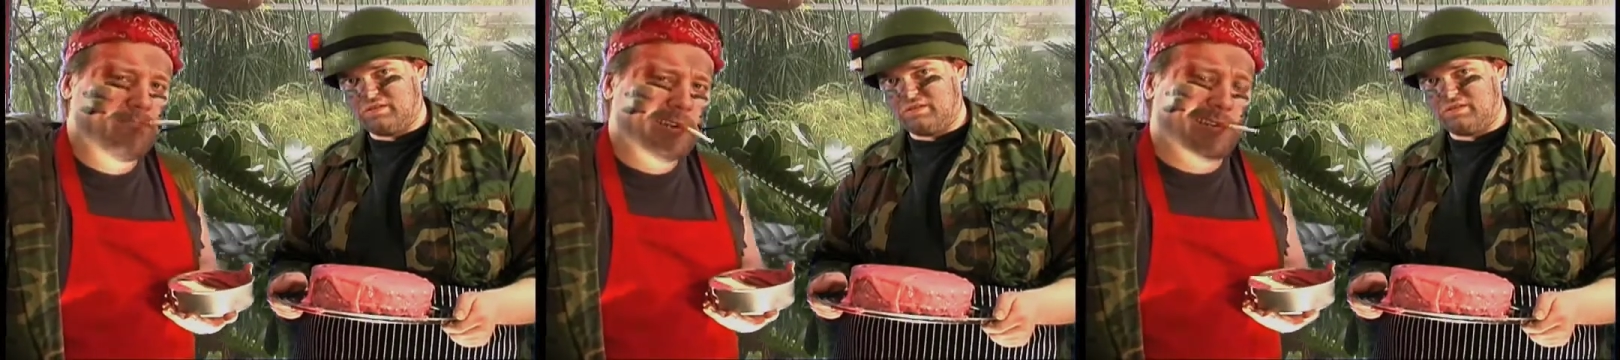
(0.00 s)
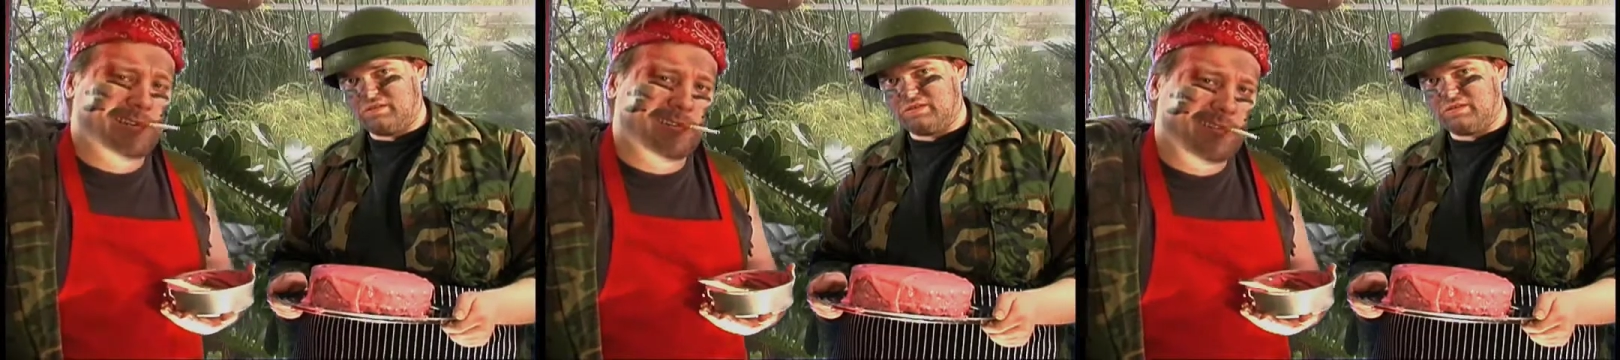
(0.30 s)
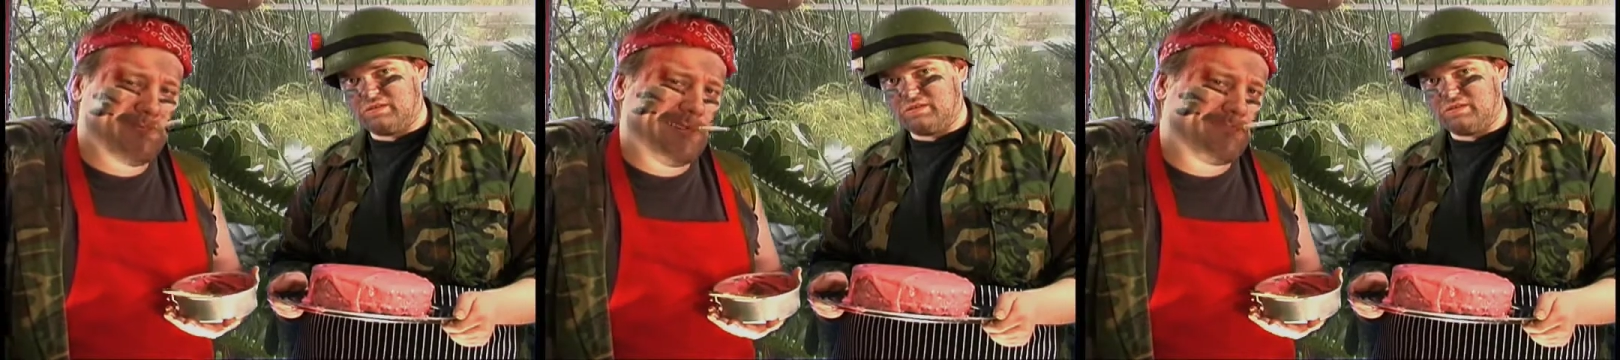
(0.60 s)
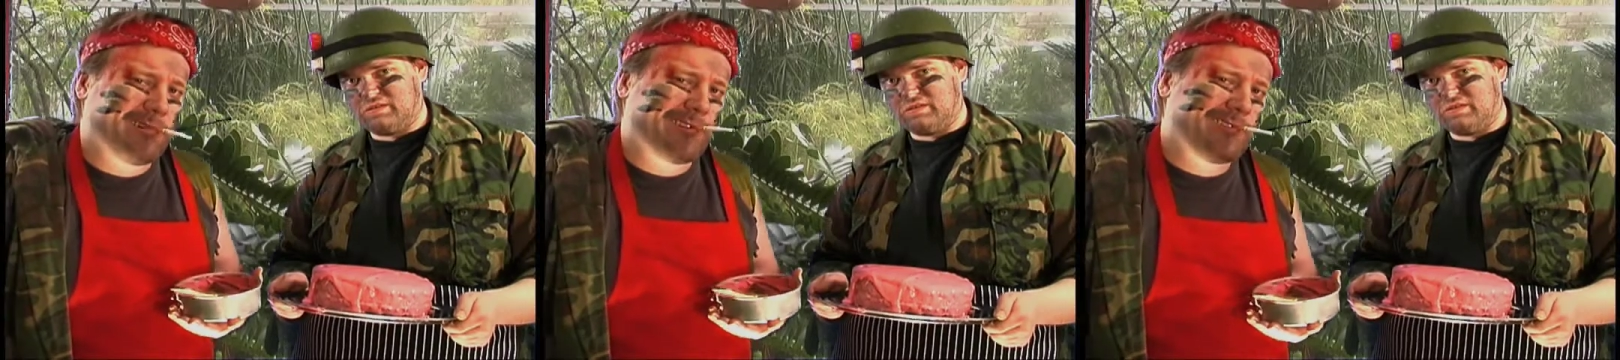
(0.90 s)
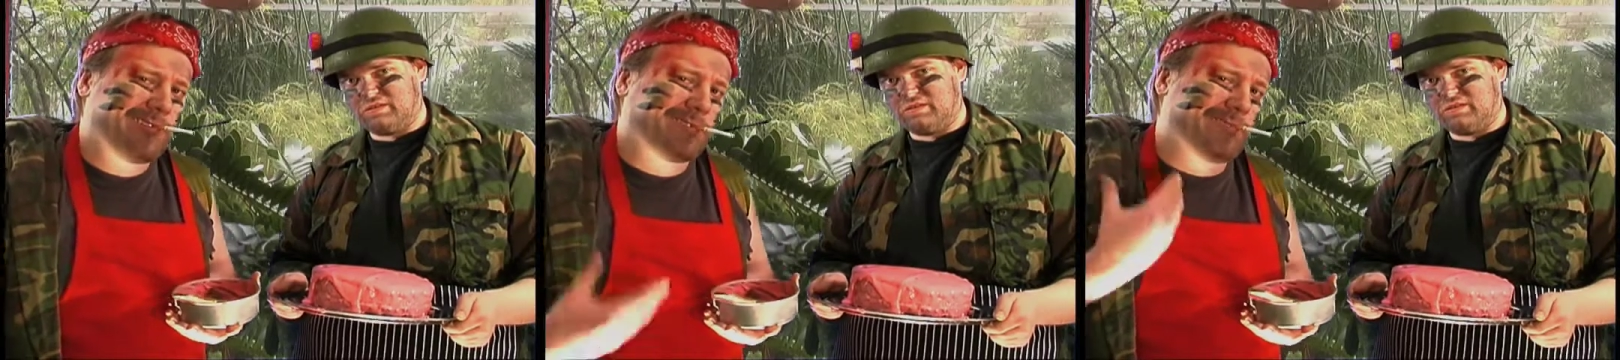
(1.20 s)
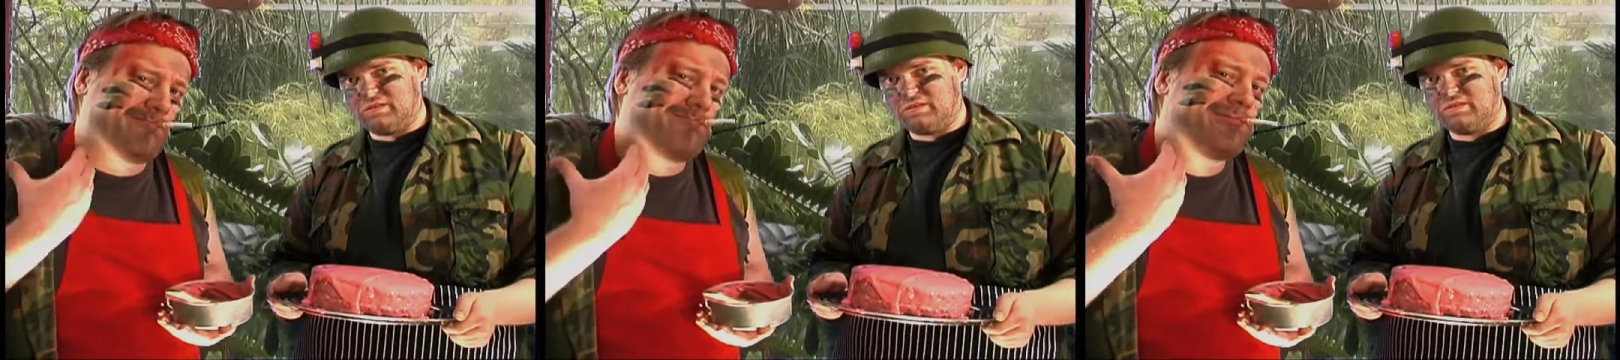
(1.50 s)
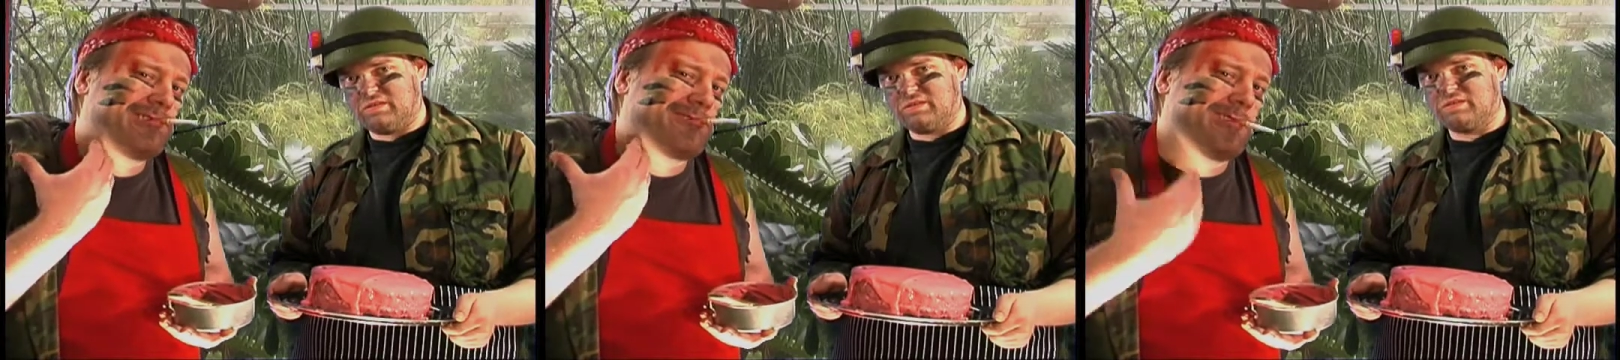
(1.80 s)
Speaker 1: He doesn't speak much. Took some
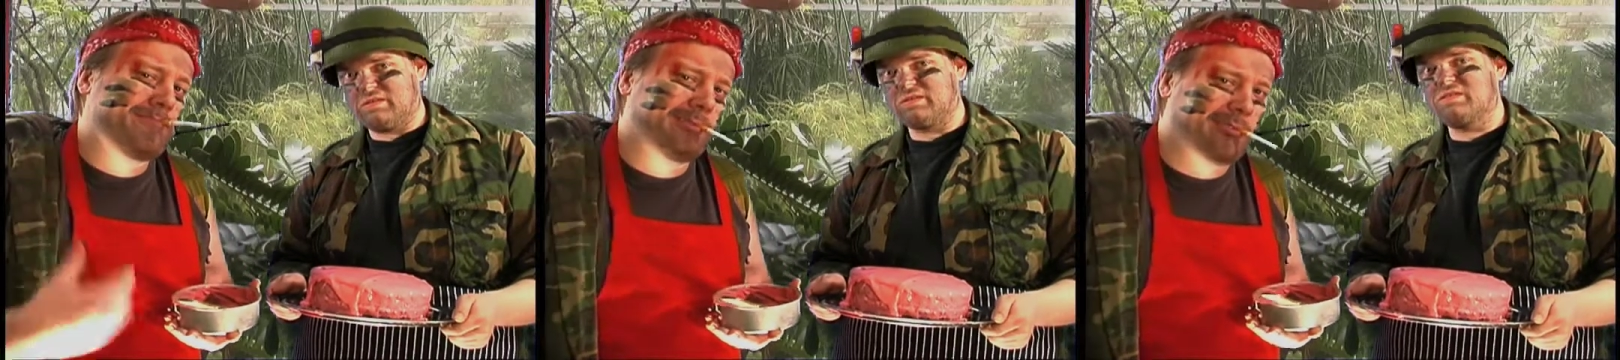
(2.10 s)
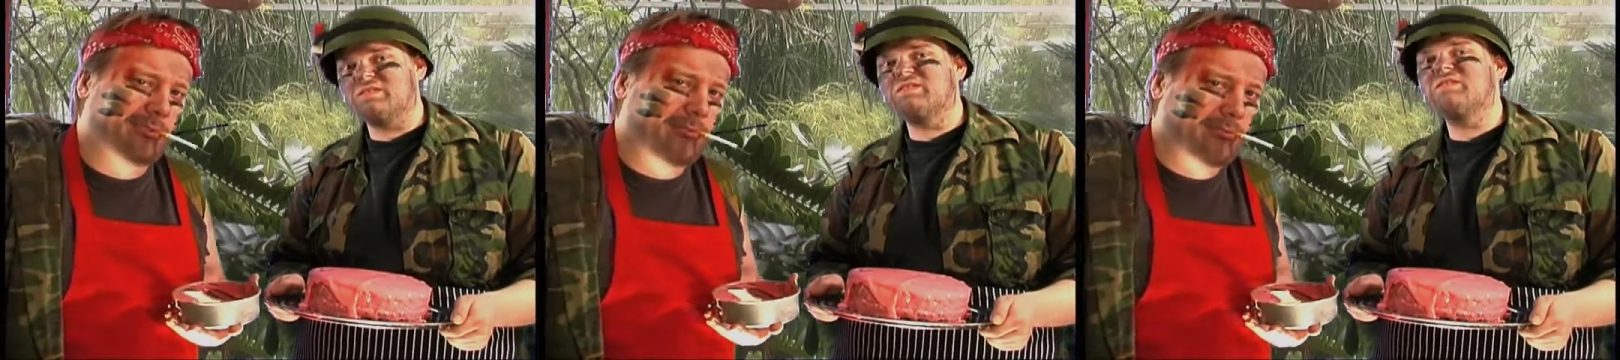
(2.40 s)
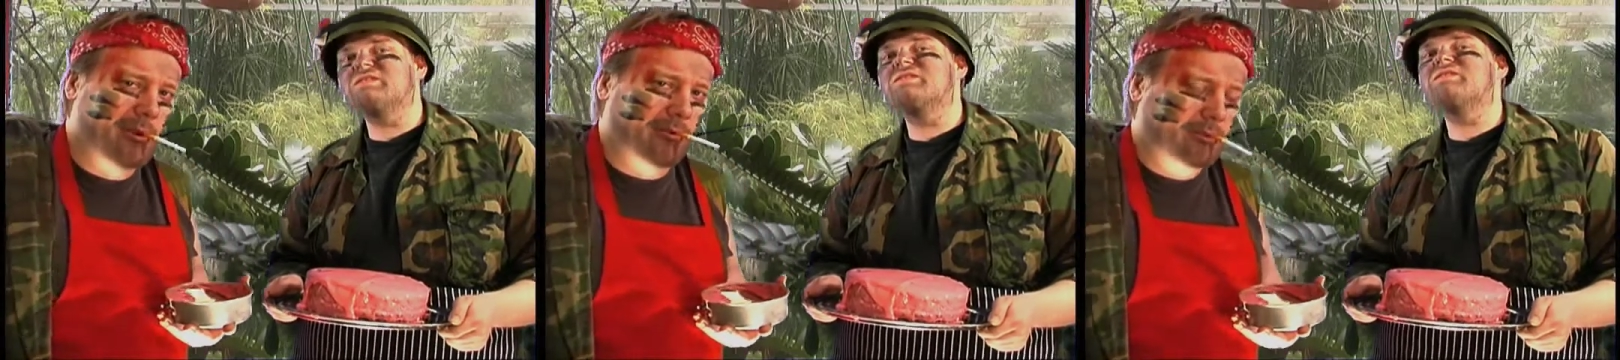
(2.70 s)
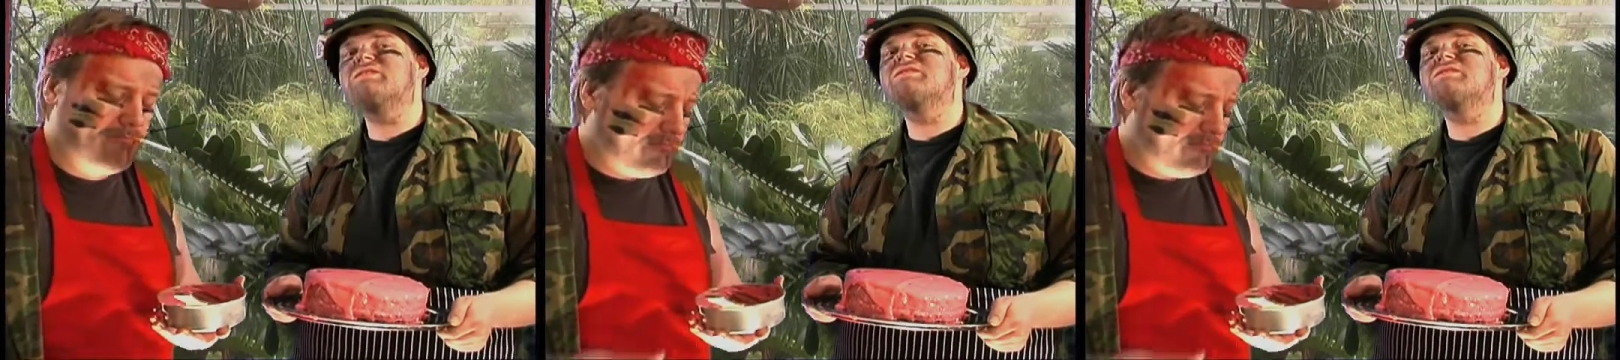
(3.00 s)
shrapnel to the throat.